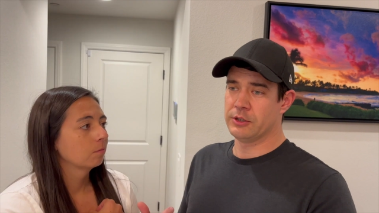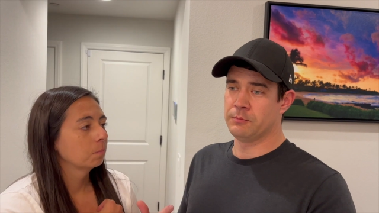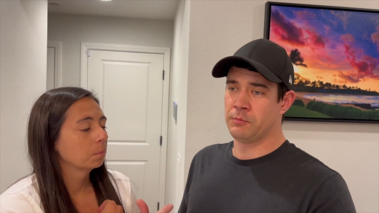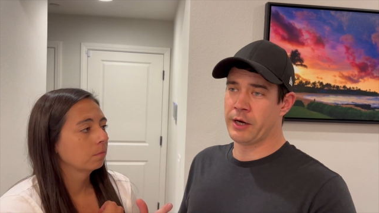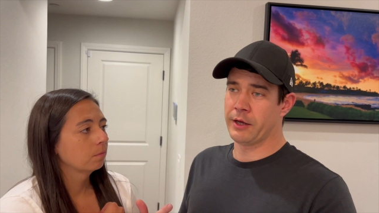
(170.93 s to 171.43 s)

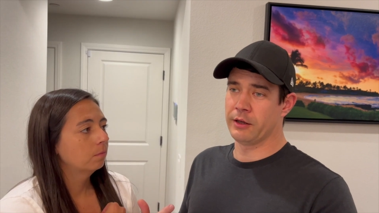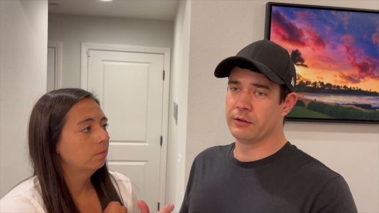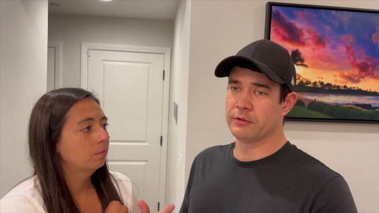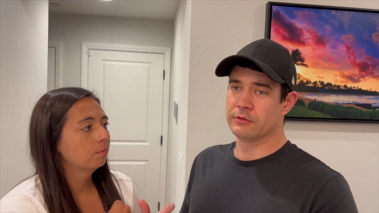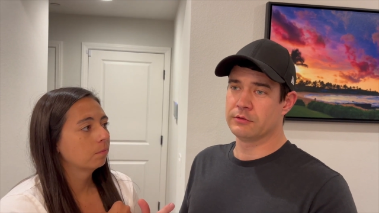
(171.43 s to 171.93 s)
Speaker 1: my
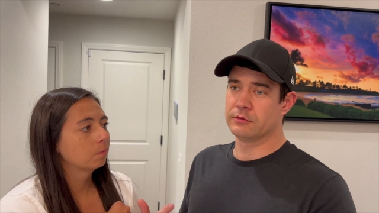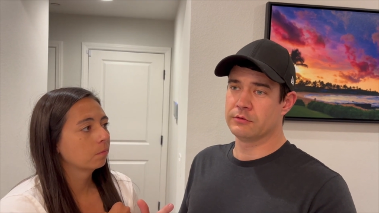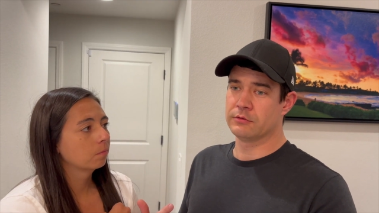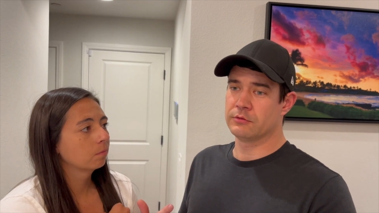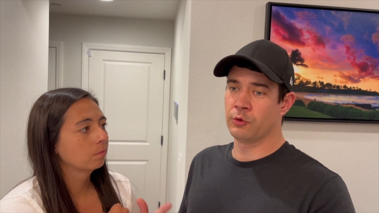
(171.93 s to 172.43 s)

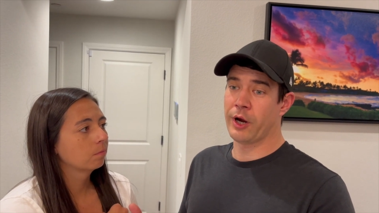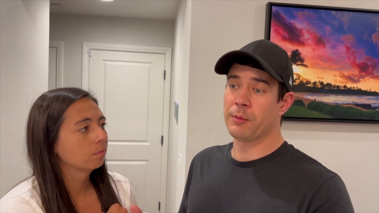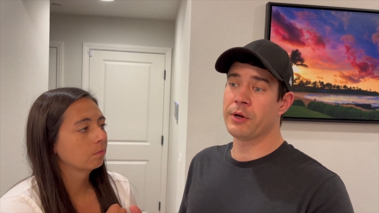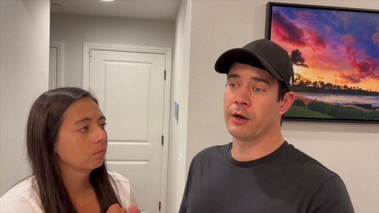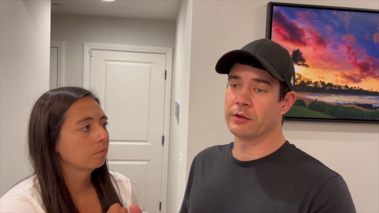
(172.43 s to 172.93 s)

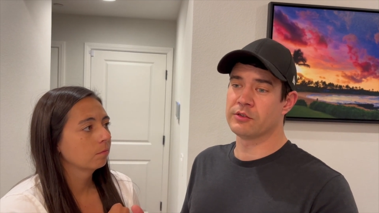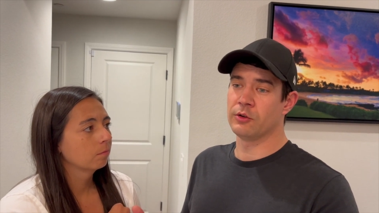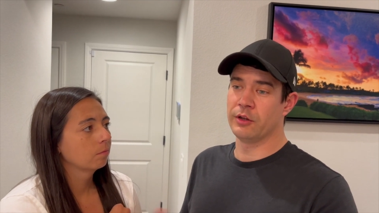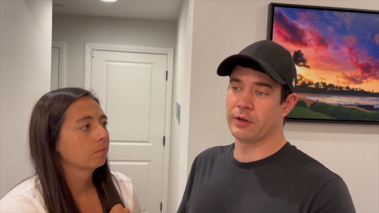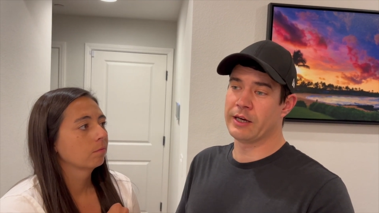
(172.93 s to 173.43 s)
grandparents who
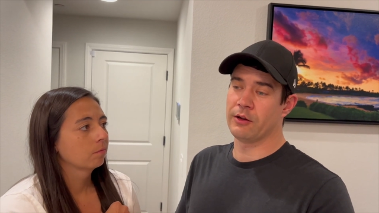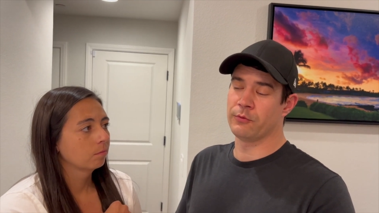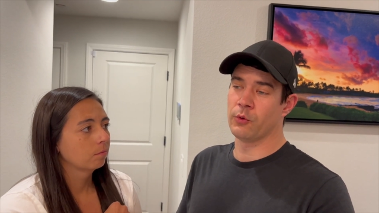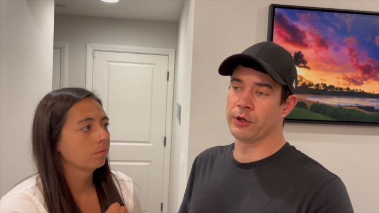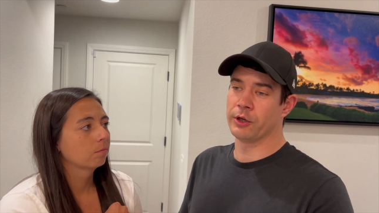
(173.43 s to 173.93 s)
live in
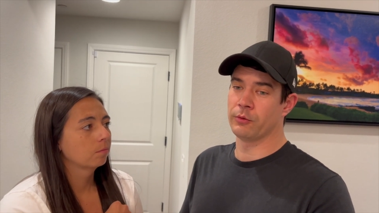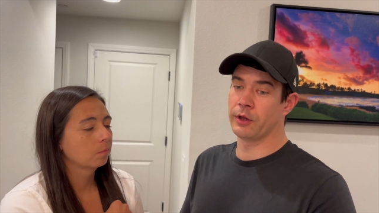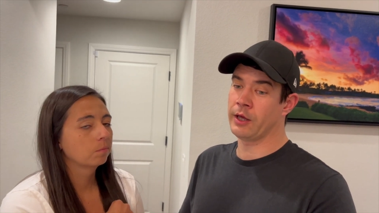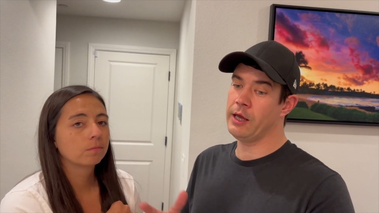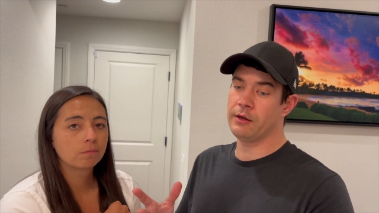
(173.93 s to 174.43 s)
California were
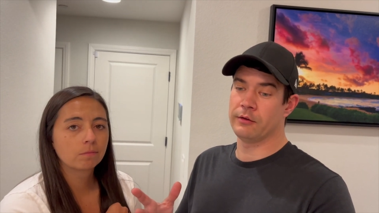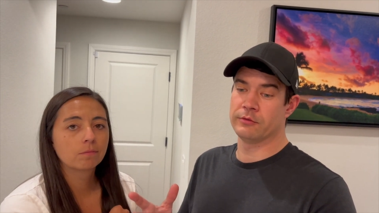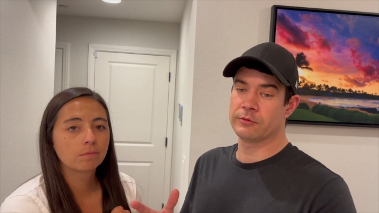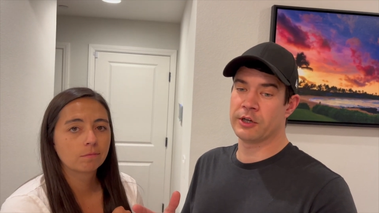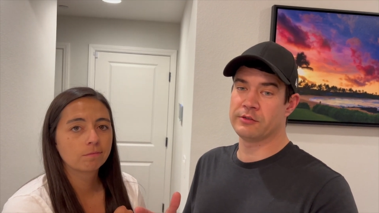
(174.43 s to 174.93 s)
like, hey,
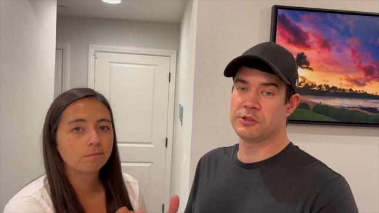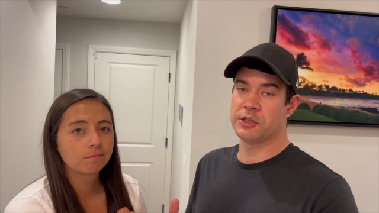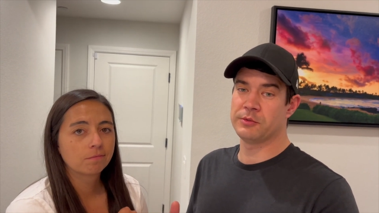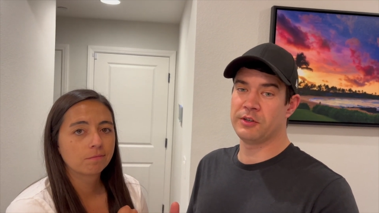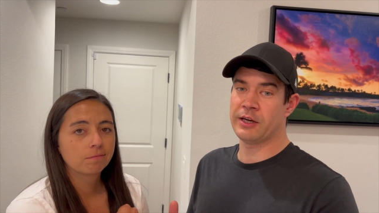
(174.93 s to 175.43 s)
cousin
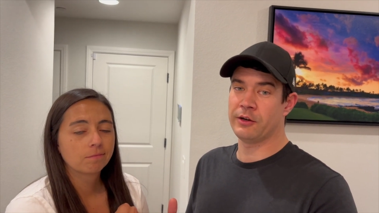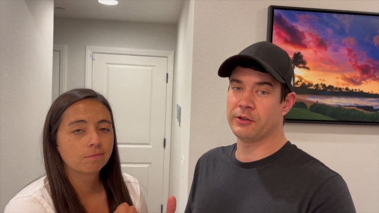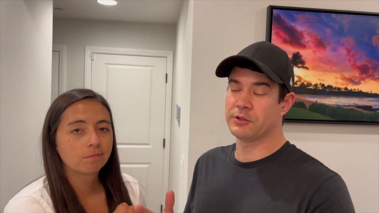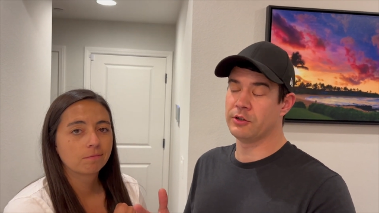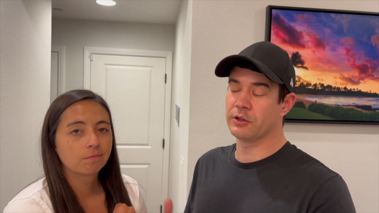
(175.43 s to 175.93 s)
Jim's in town, you
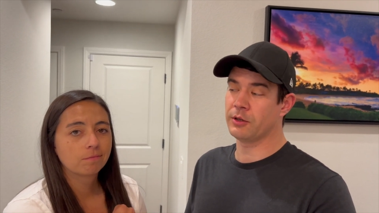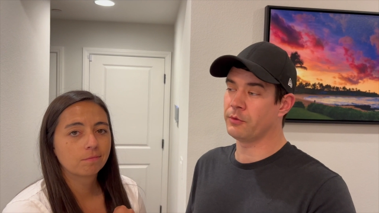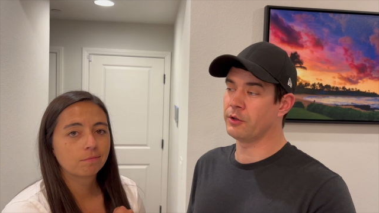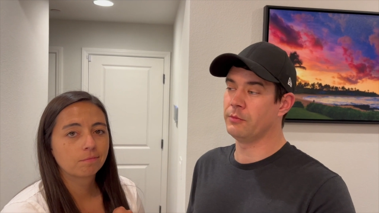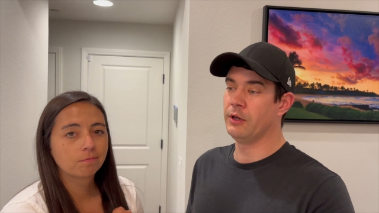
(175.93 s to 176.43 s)
should hook up
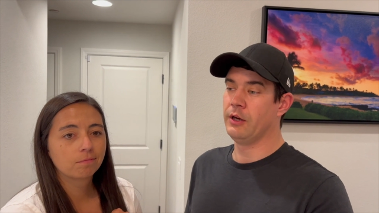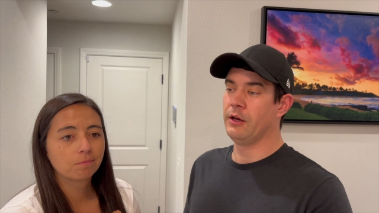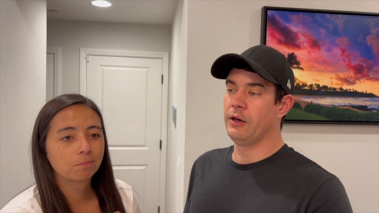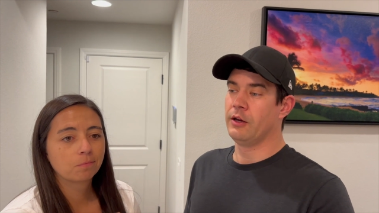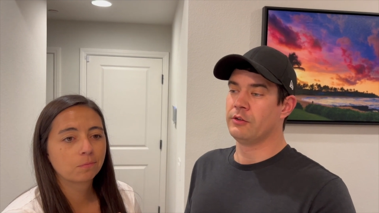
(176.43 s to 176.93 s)
with him.
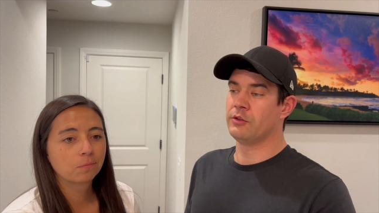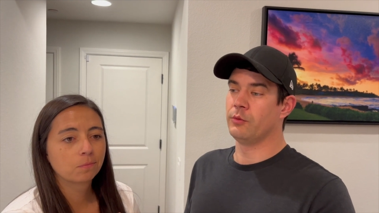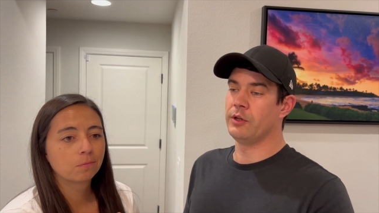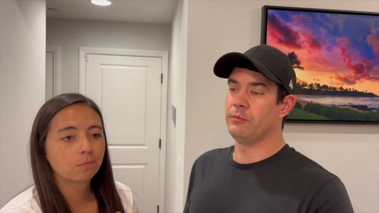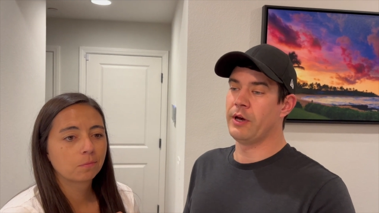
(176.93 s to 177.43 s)
So
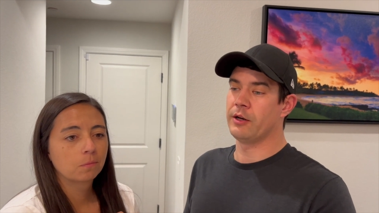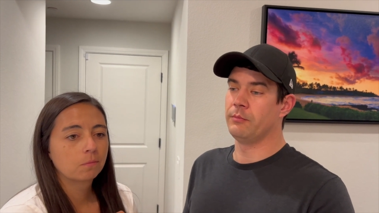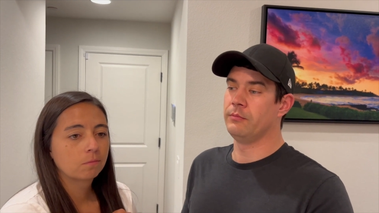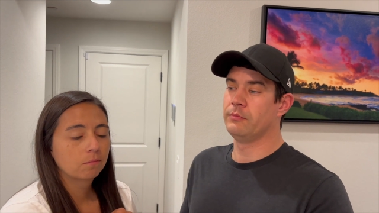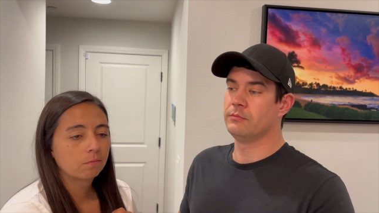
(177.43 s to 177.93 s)
we met
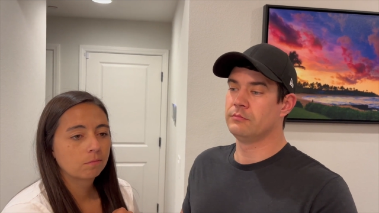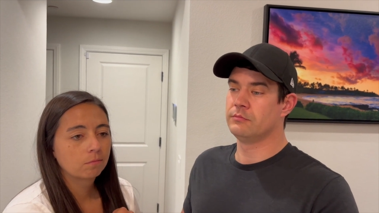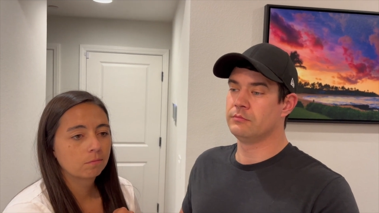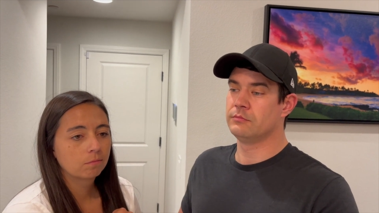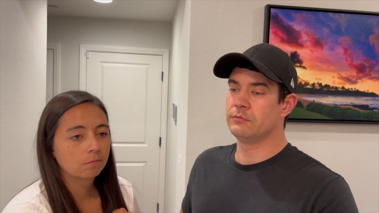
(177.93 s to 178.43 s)
him
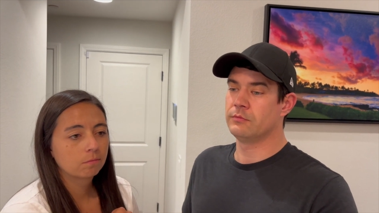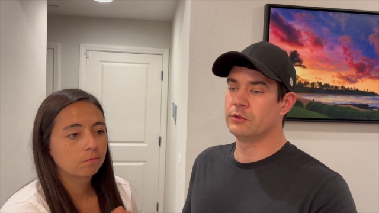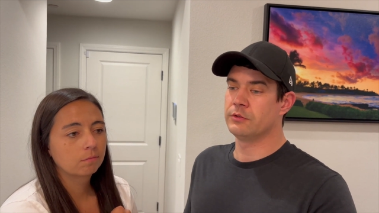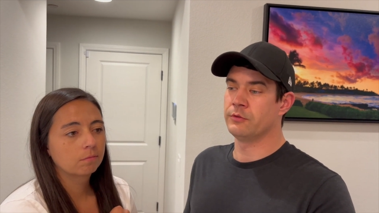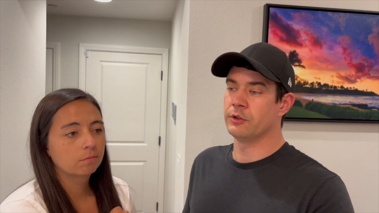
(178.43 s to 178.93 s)

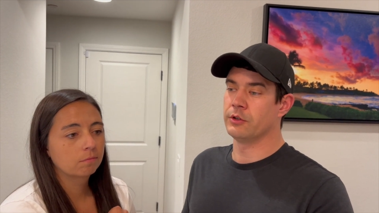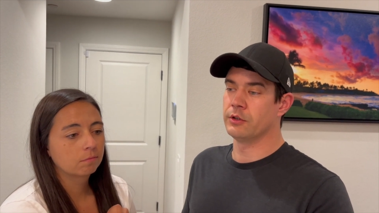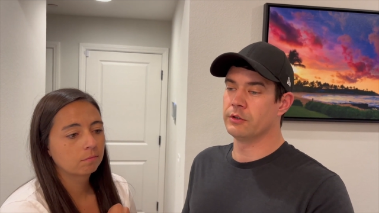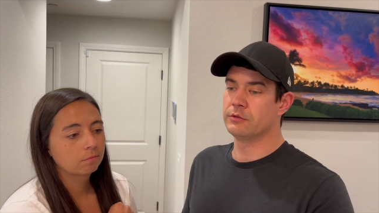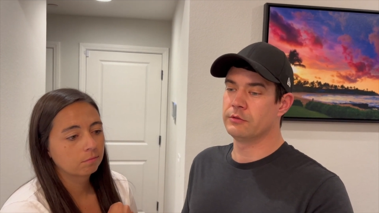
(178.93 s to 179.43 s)

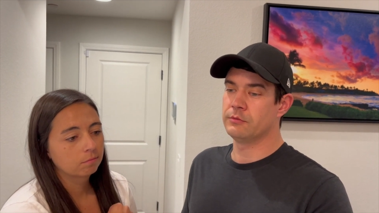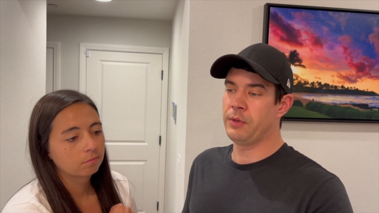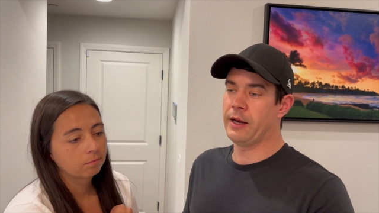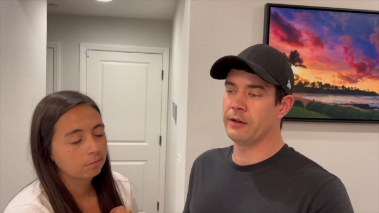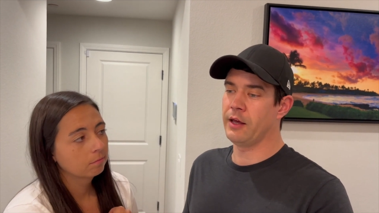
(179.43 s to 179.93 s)
for
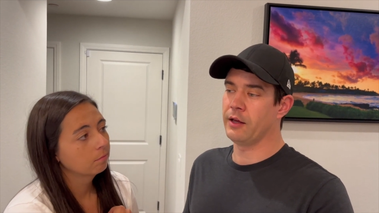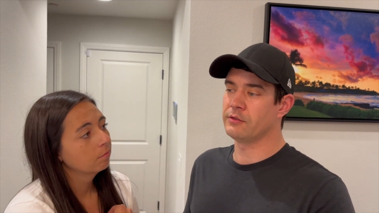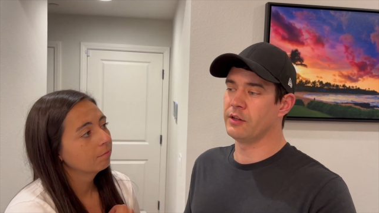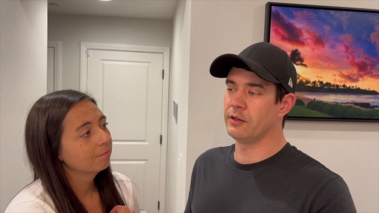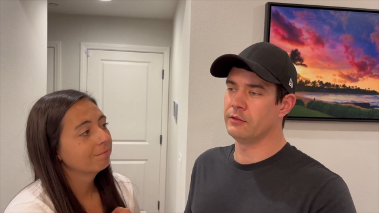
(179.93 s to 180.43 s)

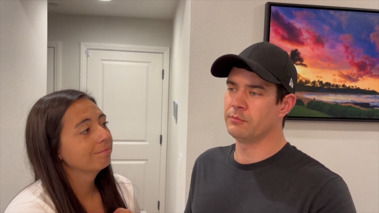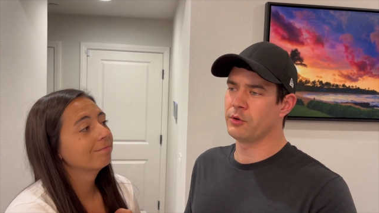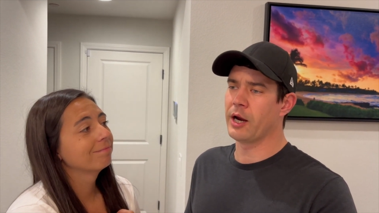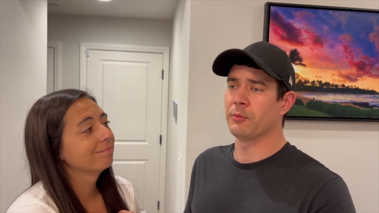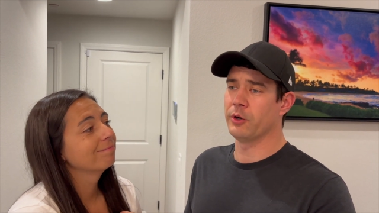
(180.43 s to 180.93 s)
pancakes and
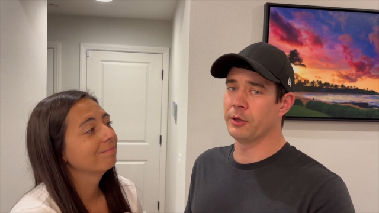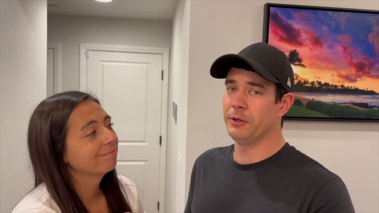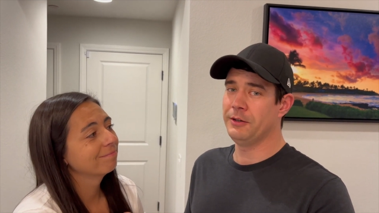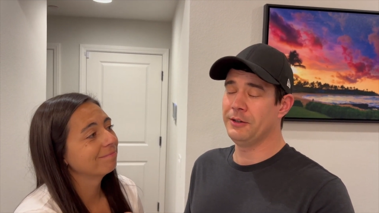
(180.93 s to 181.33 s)
prime rib